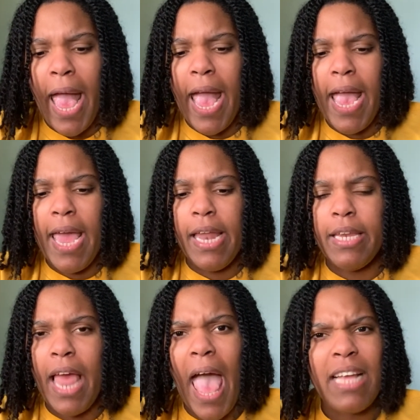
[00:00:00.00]

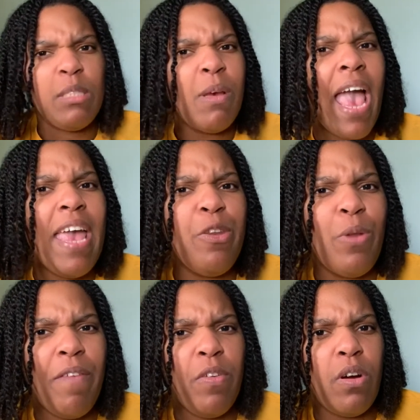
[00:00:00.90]
And ask them, do
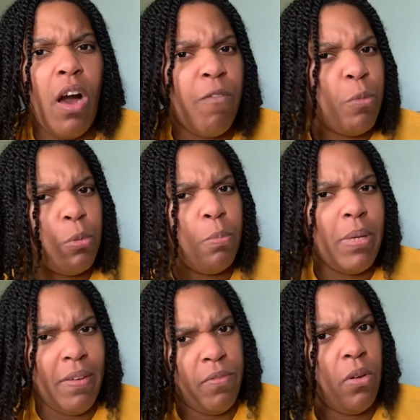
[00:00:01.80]
they feel comfortable
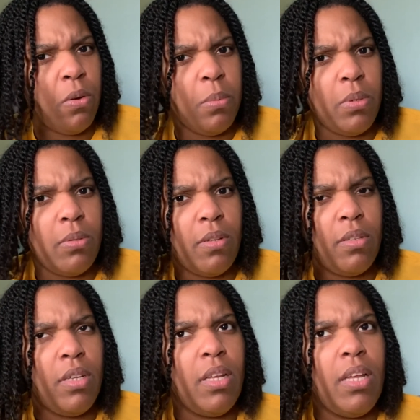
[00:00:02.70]
being vulnerable?
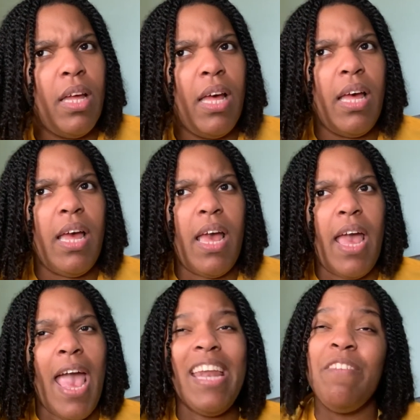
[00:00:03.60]

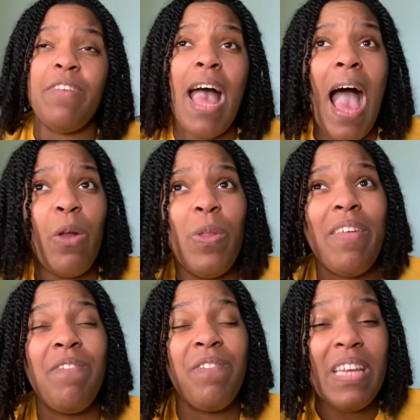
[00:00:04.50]
And if not, how do
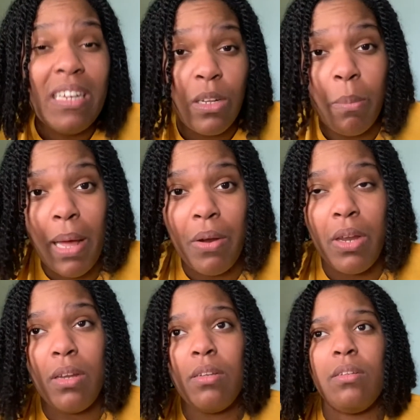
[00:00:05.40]
they feel about
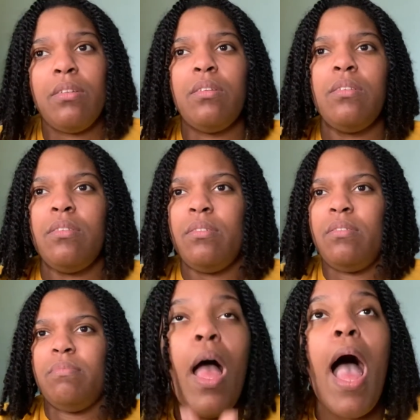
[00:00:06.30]
it?
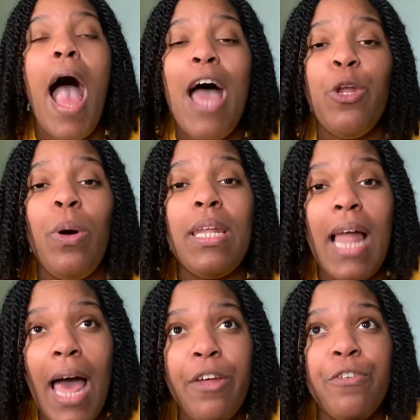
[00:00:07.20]
I know a
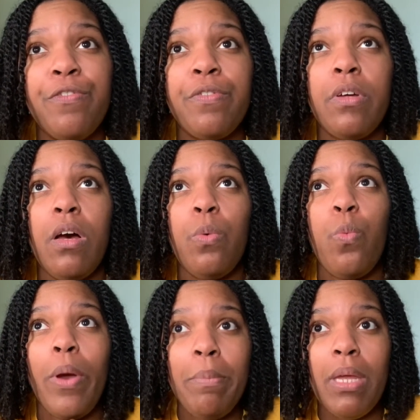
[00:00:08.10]
lot of
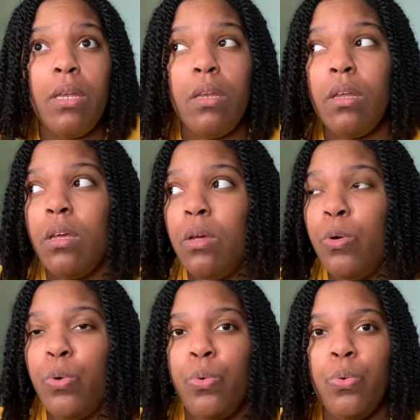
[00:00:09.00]
women
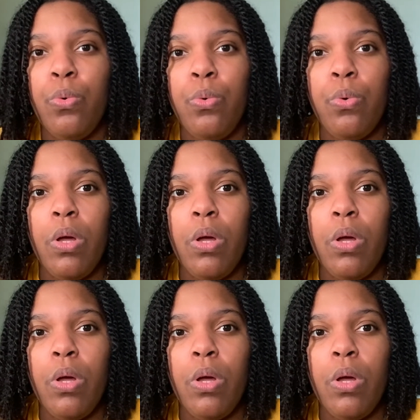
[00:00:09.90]
who